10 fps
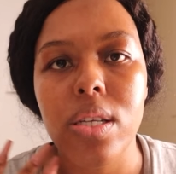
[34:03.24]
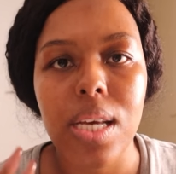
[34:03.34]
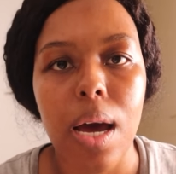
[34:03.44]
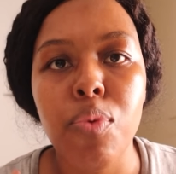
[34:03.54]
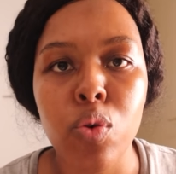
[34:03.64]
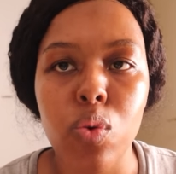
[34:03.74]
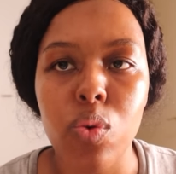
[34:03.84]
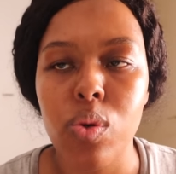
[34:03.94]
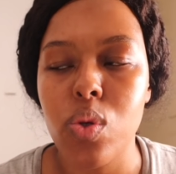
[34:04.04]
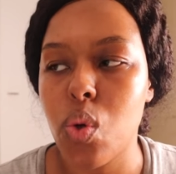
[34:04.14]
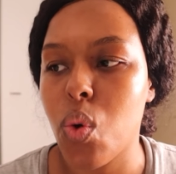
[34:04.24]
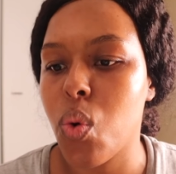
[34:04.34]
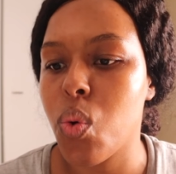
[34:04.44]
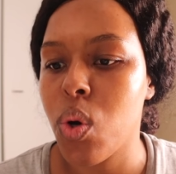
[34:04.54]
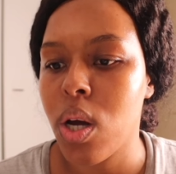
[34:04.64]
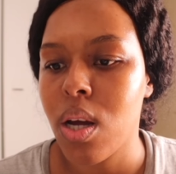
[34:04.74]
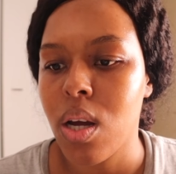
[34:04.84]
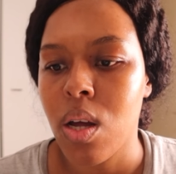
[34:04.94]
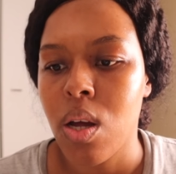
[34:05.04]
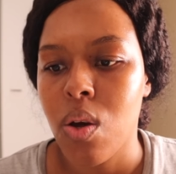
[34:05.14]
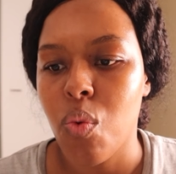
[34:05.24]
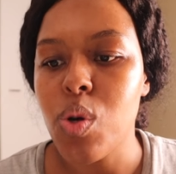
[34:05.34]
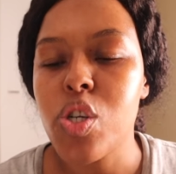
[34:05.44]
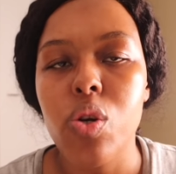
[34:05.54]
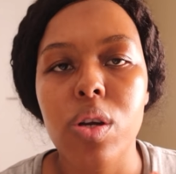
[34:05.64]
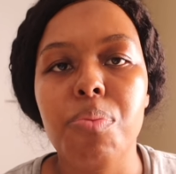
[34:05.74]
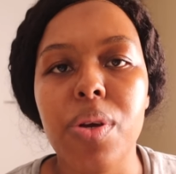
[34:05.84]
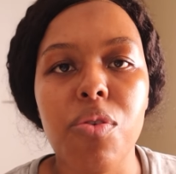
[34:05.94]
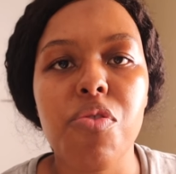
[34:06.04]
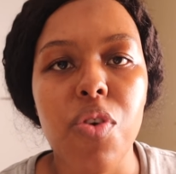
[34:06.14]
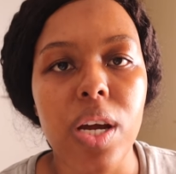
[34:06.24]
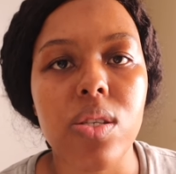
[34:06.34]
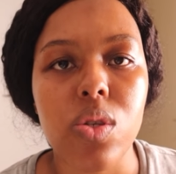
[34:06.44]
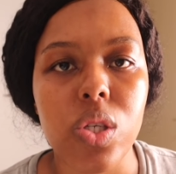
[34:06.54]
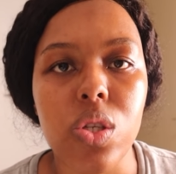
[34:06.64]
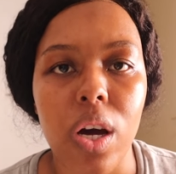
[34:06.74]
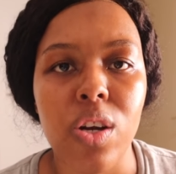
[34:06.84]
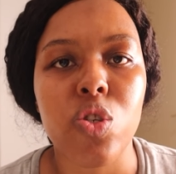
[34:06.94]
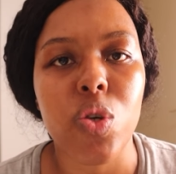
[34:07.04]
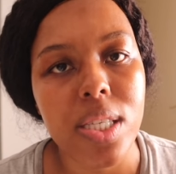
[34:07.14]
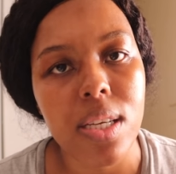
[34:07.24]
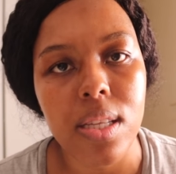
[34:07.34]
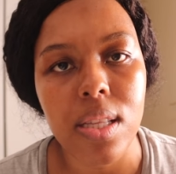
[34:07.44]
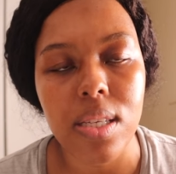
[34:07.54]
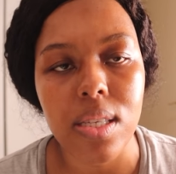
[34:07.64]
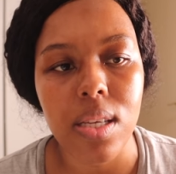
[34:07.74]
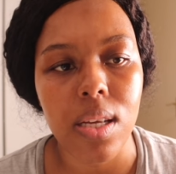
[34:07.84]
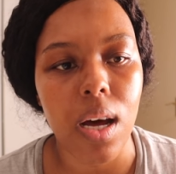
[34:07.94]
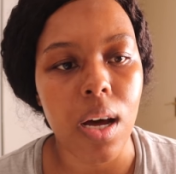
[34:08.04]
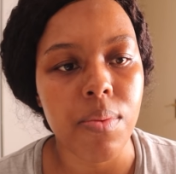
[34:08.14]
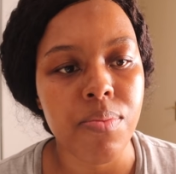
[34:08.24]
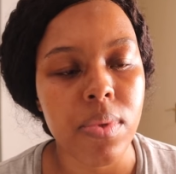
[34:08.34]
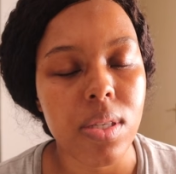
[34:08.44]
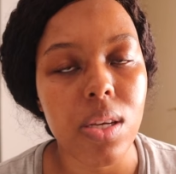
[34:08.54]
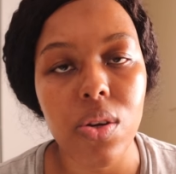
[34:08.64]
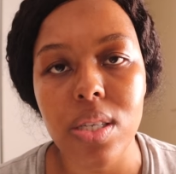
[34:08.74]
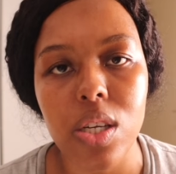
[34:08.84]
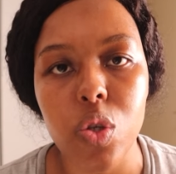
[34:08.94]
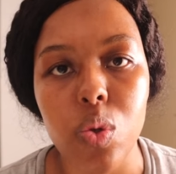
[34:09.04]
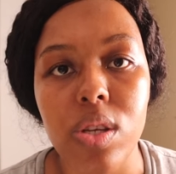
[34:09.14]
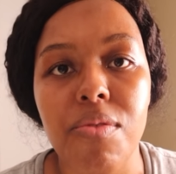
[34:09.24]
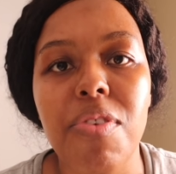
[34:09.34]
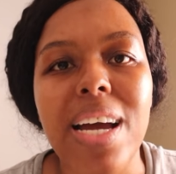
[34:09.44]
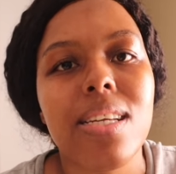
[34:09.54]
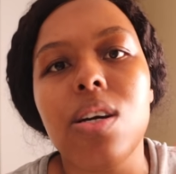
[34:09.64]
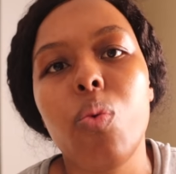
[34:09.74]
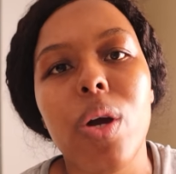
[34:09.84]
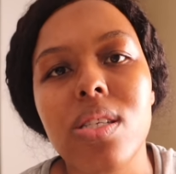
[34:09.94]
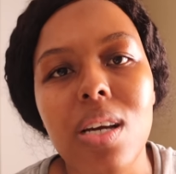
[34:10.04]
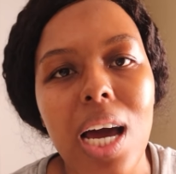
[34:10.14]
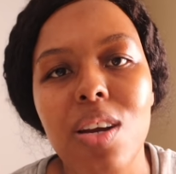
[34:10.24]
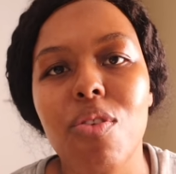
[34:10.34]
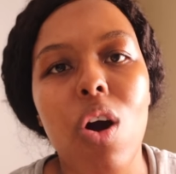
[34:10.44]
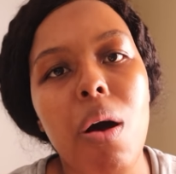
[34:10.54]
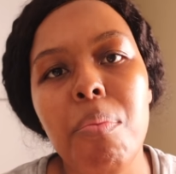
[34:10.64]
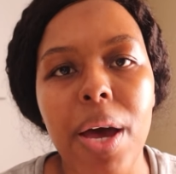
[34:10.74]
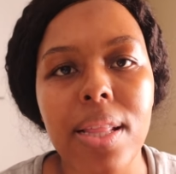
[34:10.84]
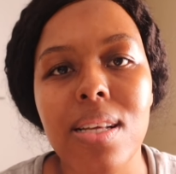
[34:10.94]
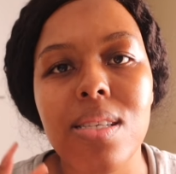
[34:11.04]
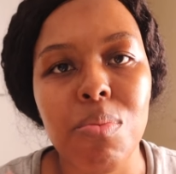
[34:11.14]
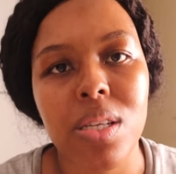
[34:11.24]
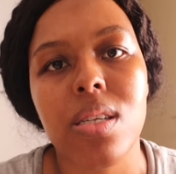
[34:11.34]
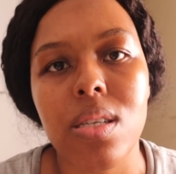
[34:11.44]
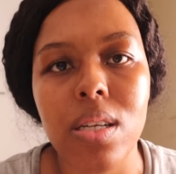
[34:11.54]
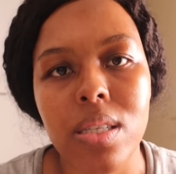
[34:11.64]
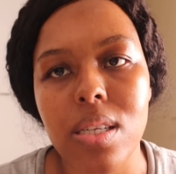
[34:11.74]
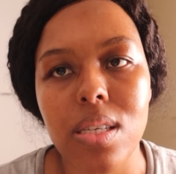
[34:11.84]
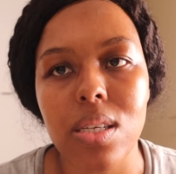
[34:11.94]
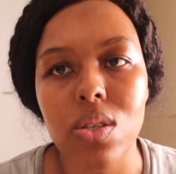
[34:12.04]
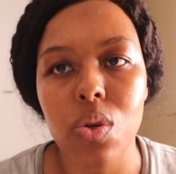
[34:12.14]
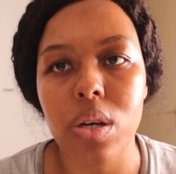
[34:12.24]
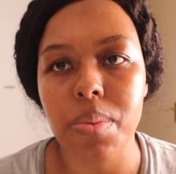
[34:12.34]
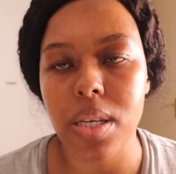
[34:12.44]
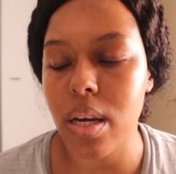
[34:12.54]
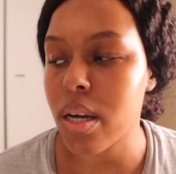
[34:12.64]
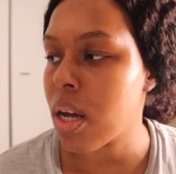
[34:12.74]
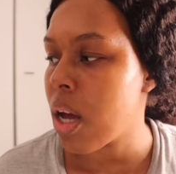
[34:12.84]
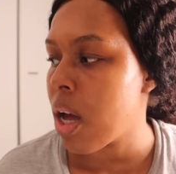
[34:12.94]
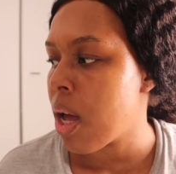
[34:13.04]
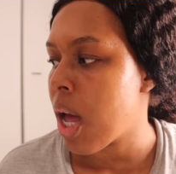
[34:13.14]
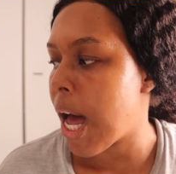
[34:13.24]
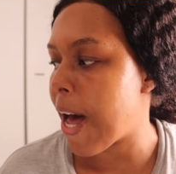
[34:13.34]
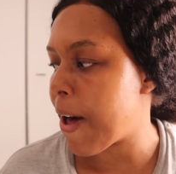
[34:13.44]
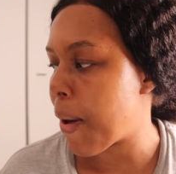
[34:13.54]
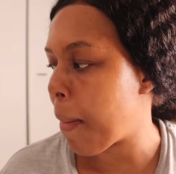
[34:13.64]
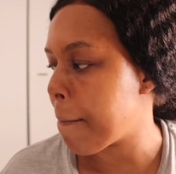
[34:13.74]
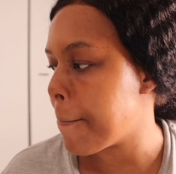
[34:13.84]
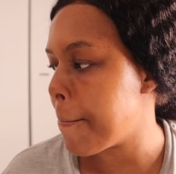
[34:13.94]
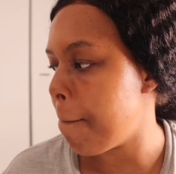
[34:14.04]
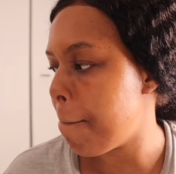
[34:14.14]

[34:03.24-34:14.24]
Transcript: taboo. So we shouldn't be afraid to start addressing these serious issues and finding a way to kind of combat these mental illnesses, you know what I'm saying?